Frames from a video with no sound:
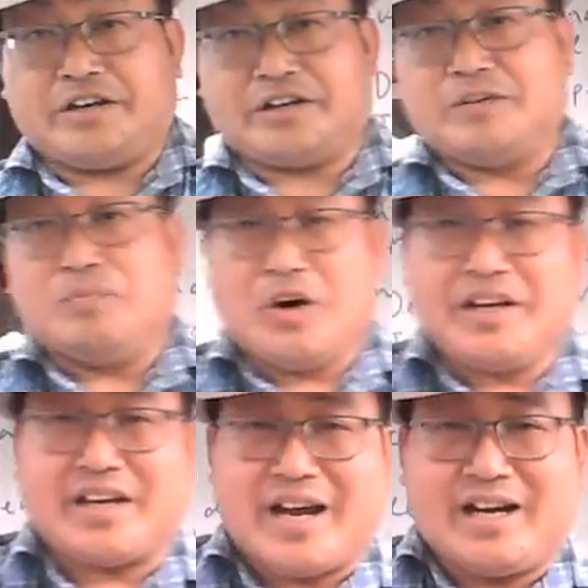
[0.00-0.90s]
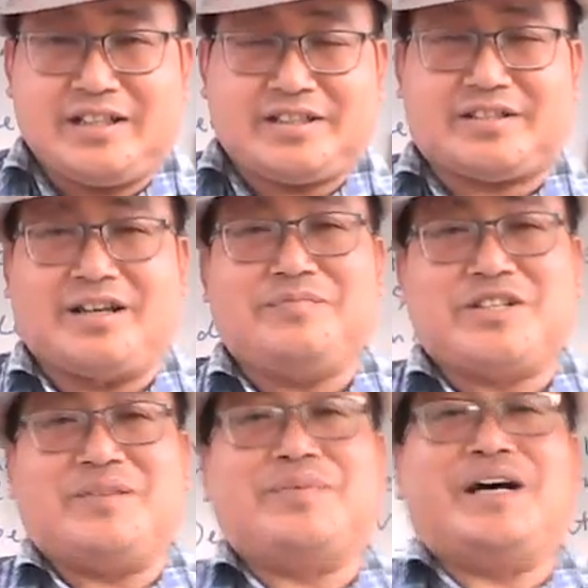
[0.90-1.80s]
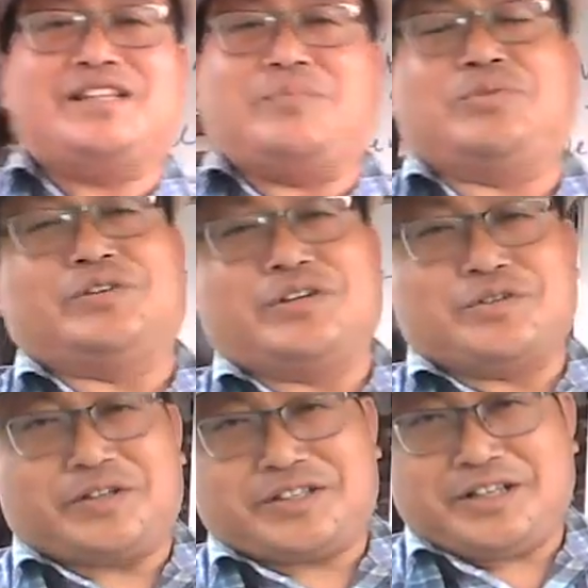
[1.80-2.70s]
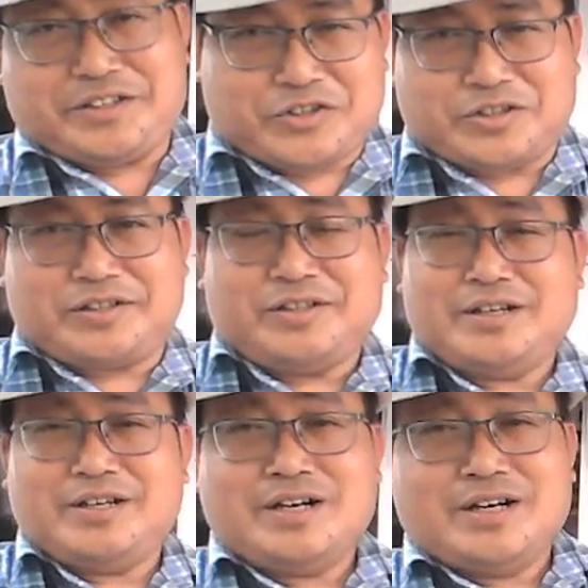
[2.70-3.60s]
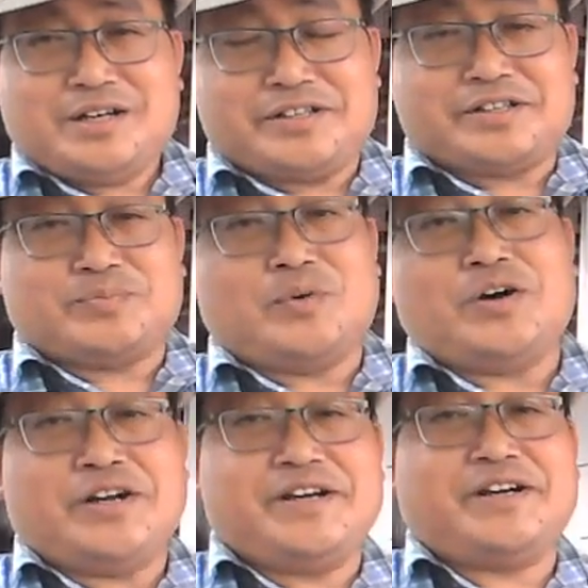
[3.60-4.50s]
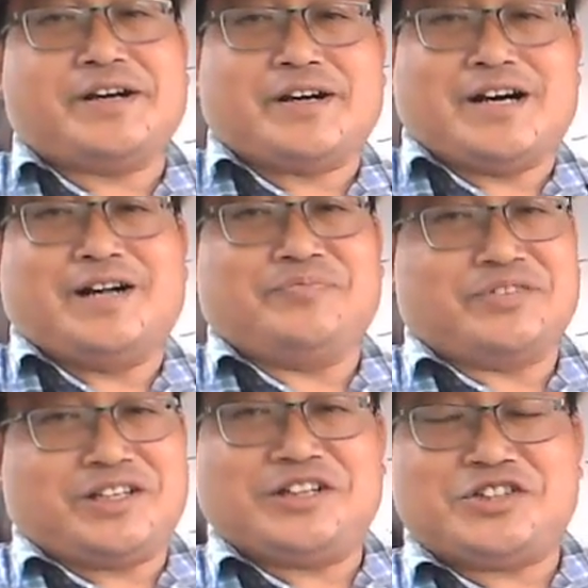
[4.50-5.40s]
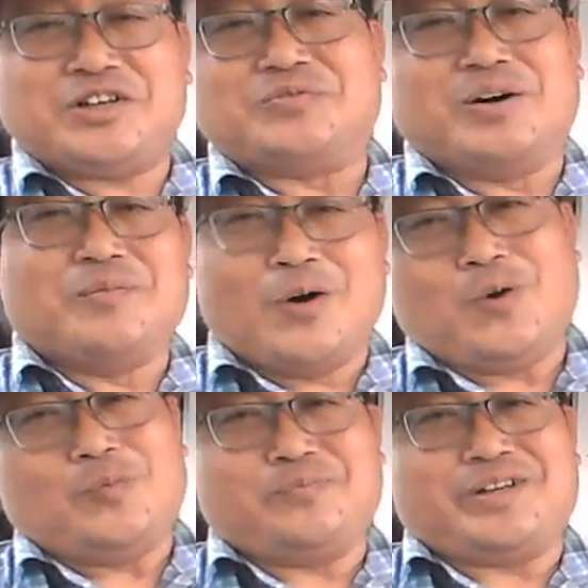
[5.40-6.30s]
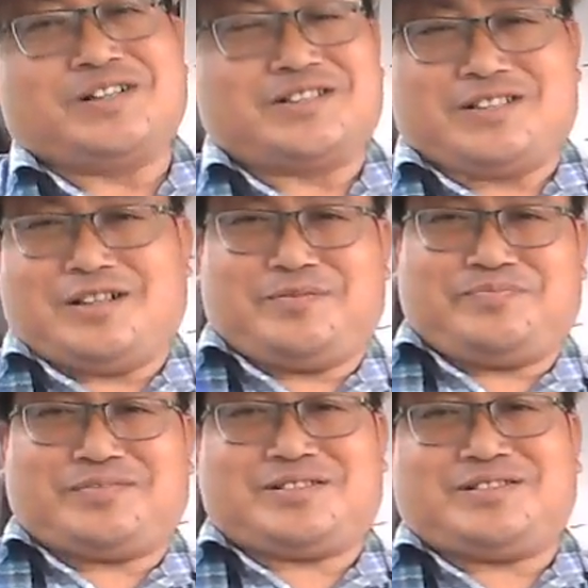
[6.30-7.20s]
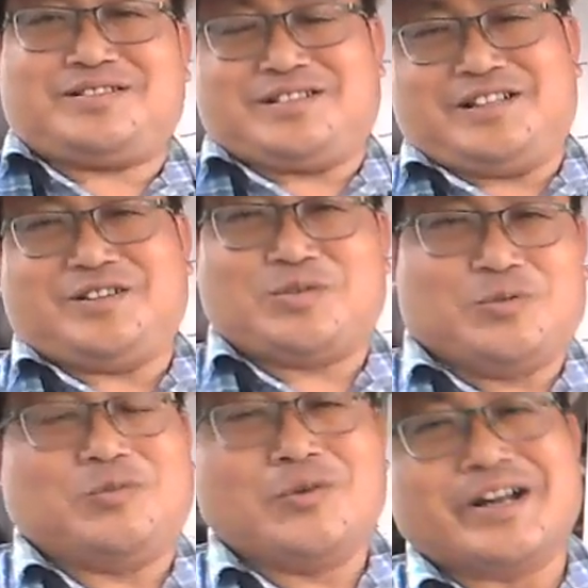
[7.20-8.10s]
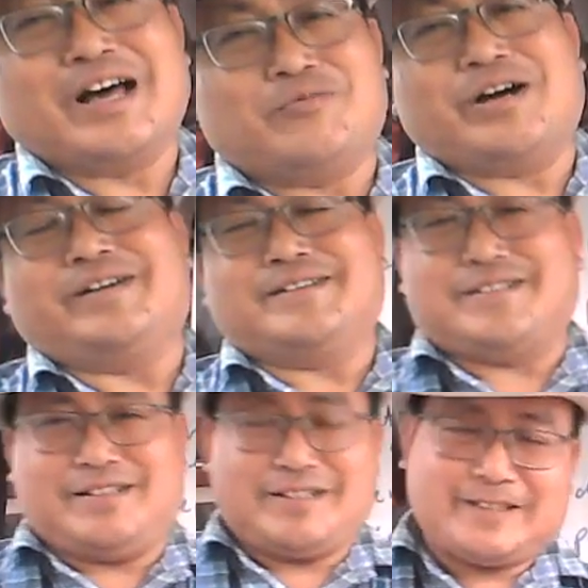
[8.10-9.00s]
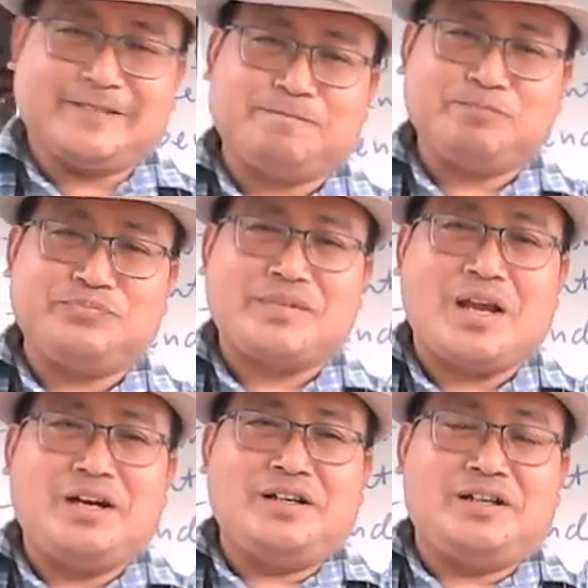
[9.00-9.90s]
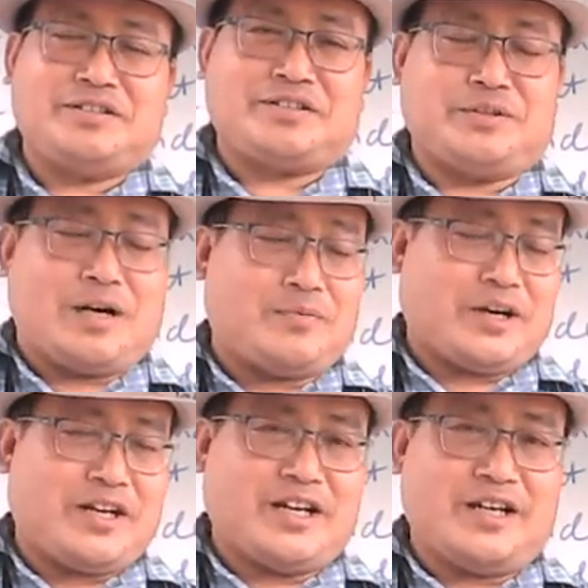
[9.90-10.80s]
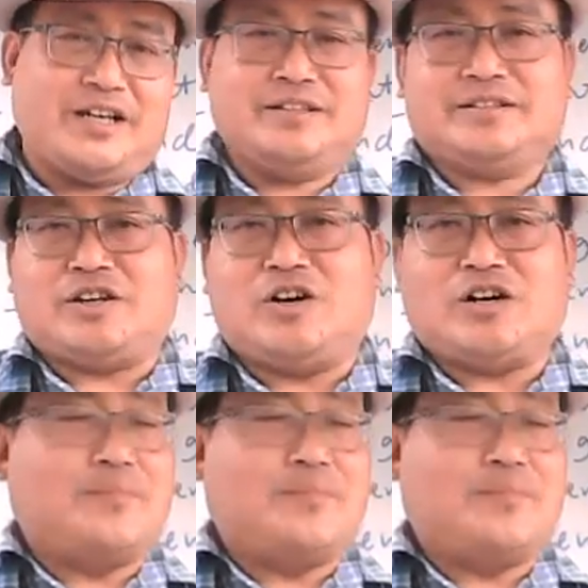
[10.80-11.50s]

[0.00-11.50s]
good morning, guys. I'm Jan Pataputon, your teacher. This morning, I'm teaching from home because of coronaviruses. So I'm gonna talk